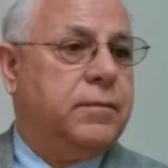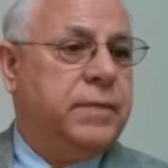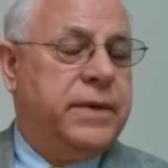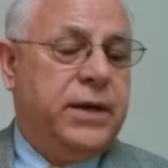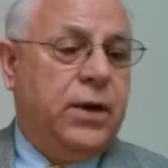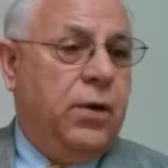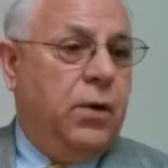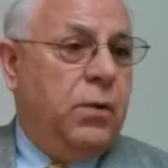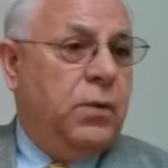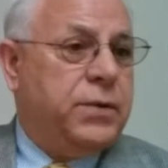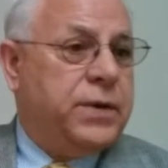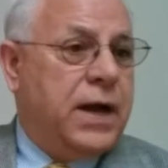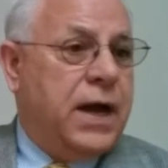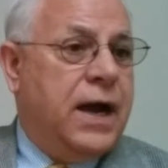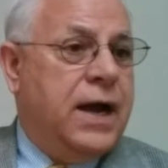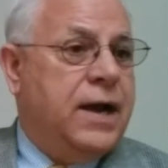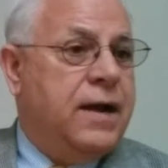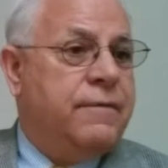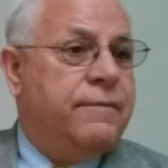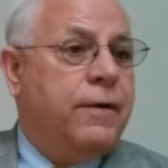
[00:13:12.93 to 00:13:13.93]
Behold,
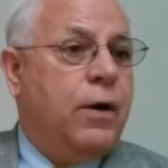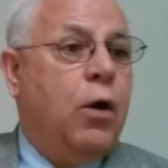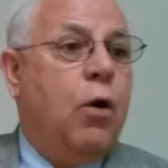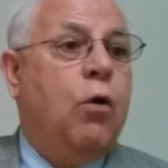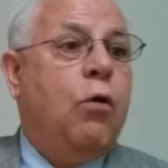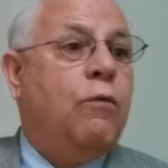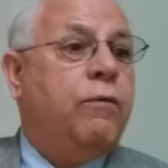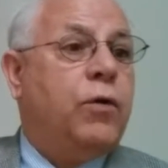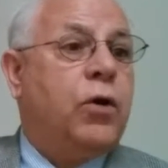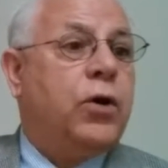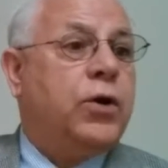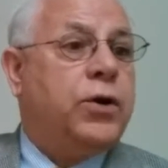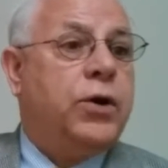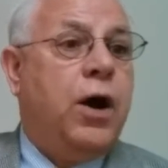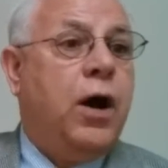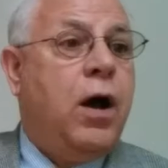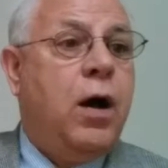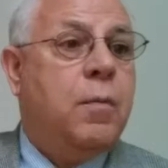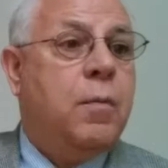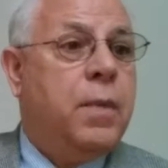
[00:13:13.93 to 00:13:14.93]
I have
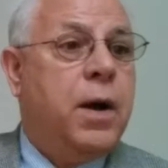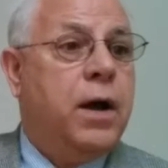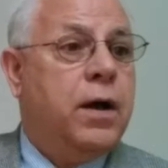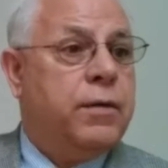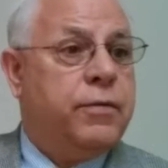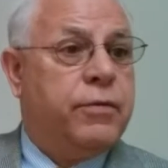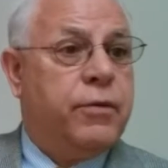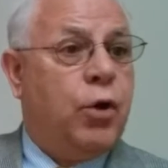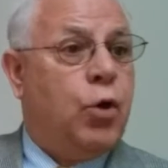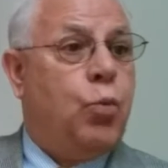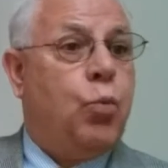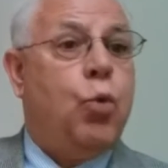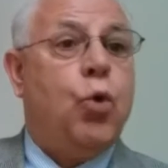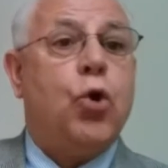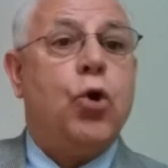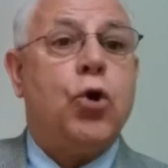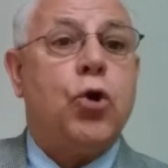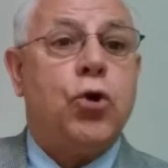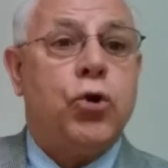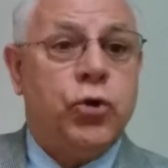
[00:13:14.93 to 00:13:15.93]
overcome the
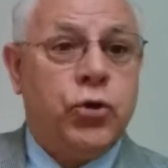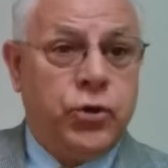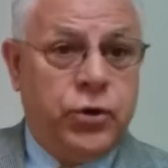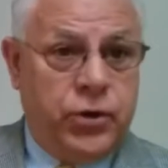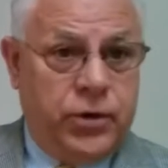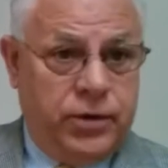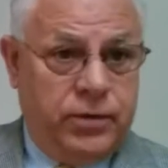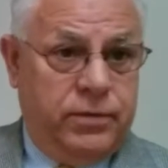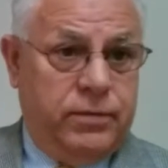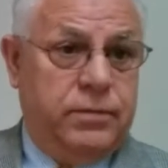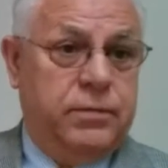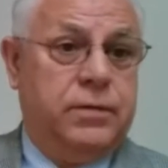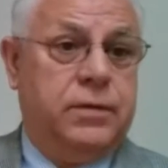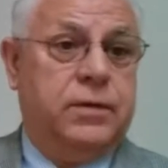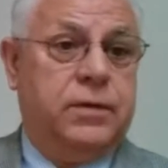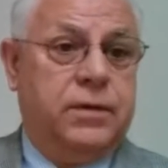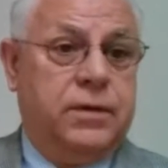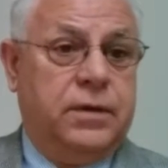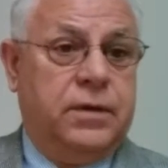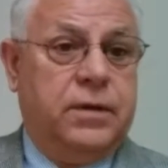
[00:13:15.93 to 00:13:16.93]
world.
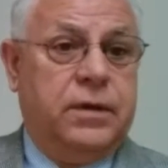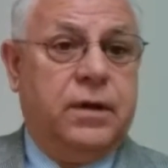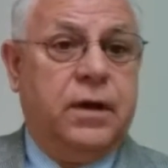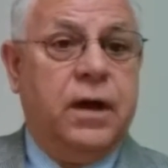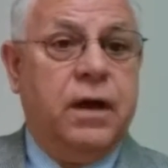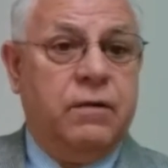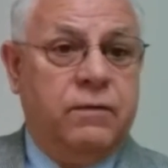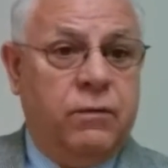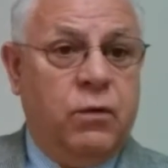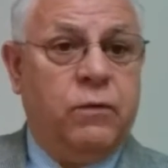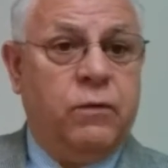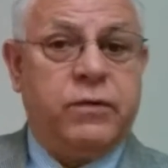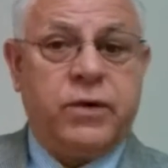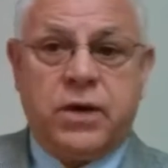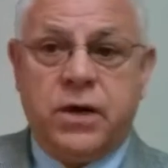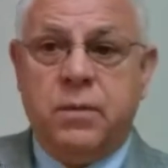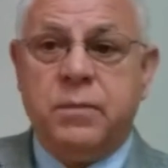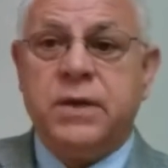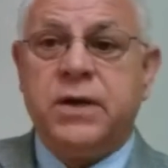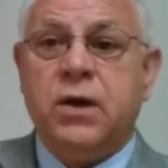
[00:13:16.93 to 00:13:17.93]
I've
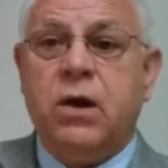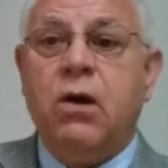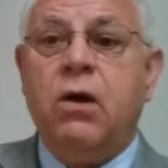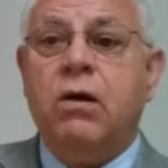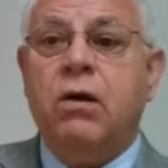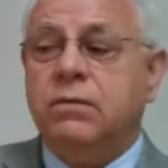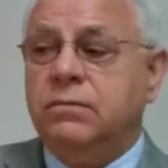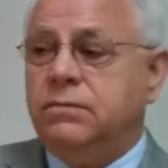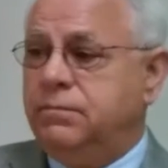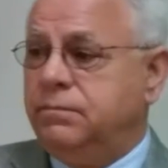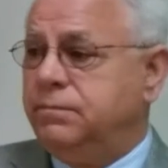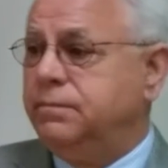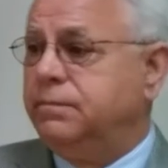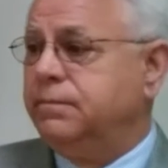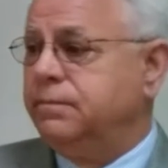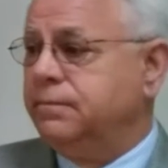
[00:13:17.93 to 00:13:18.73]
overcome it all.